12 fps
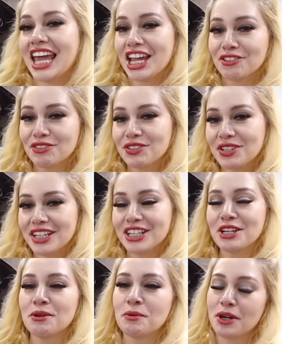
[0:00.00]
Hey everyone,
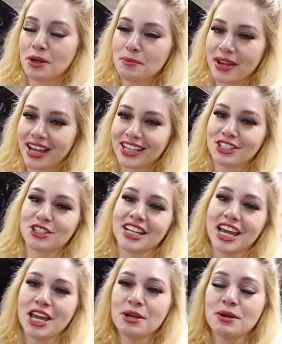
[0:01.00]
welcome back. So
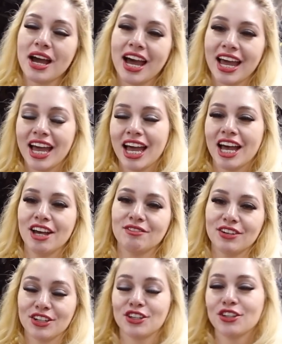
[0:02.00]
today I
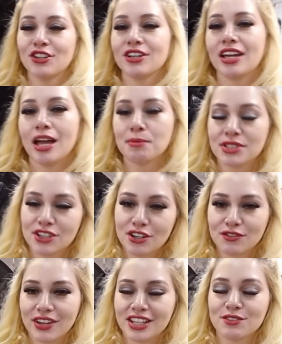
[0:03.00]
have another Amazon
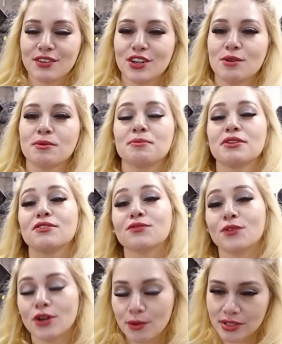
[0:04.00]
finds video, but
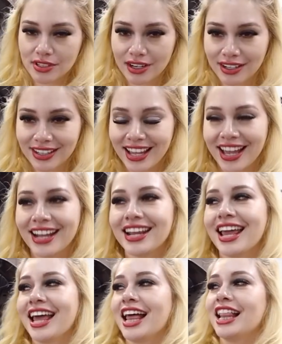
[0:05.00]
before we start on that,
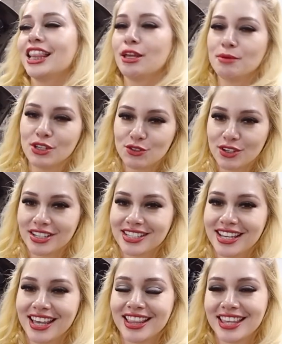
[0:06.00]
let me address
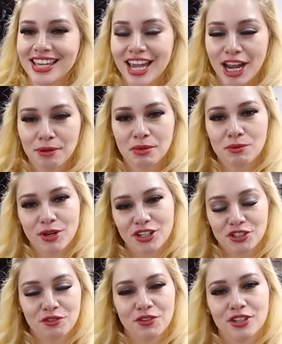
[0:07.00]
the Camry
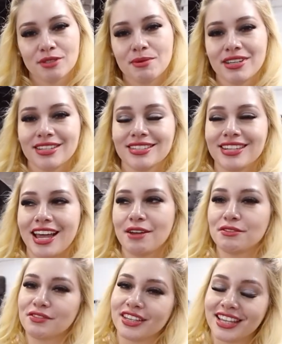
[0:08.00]
project first, because I
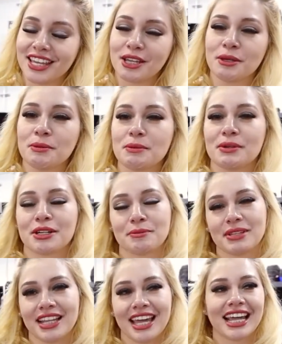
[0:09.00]
have a feeling people are gonna
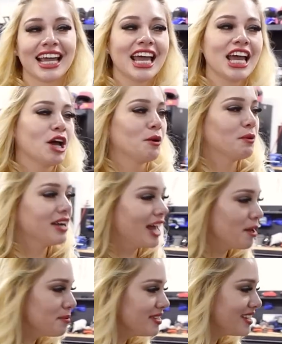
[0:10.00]
be like, what
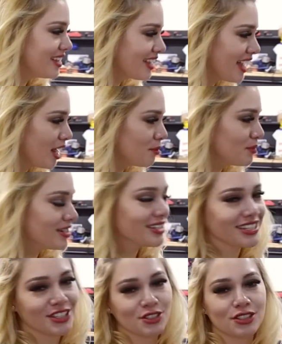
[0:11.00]
happened to the Camry?
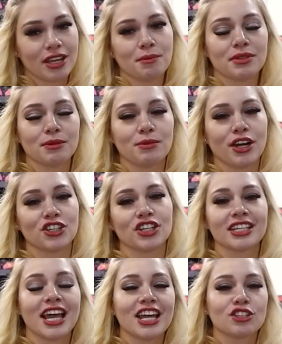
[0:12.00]
Did you stop with the
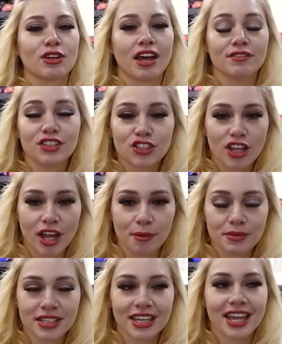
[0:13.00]
project? So I haven't
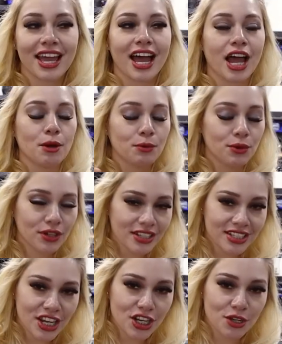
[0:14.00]
stopped. I will
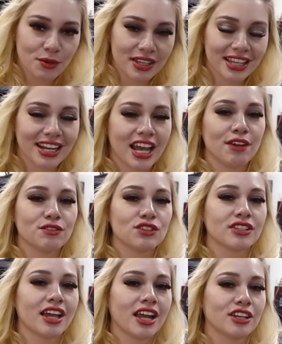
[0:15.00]
continue with it. I
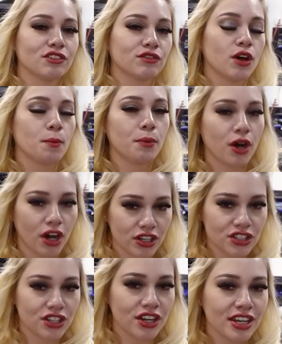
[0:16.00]
just kind of
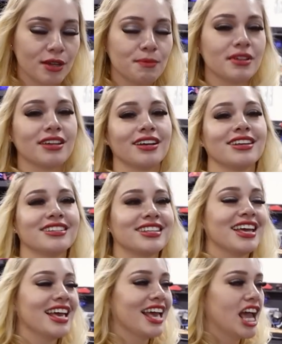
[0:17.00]
paused on it because
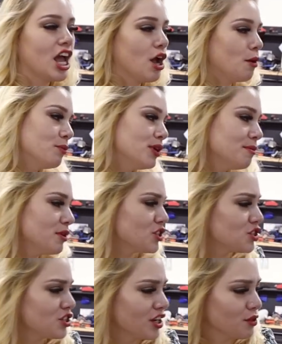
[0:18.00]
pretty
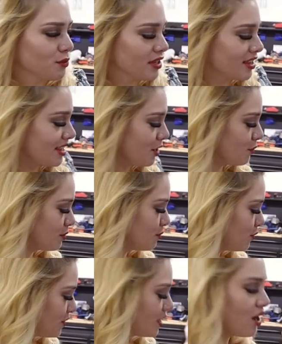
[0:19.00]
much done with
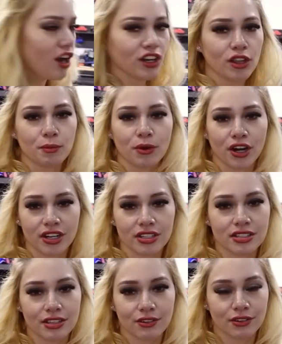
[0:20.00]
removing all of the
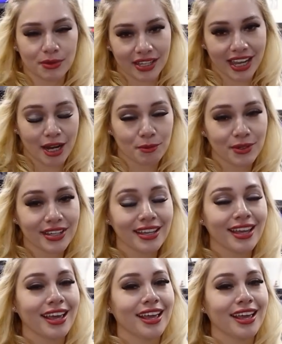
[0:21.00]
parts from the Camry.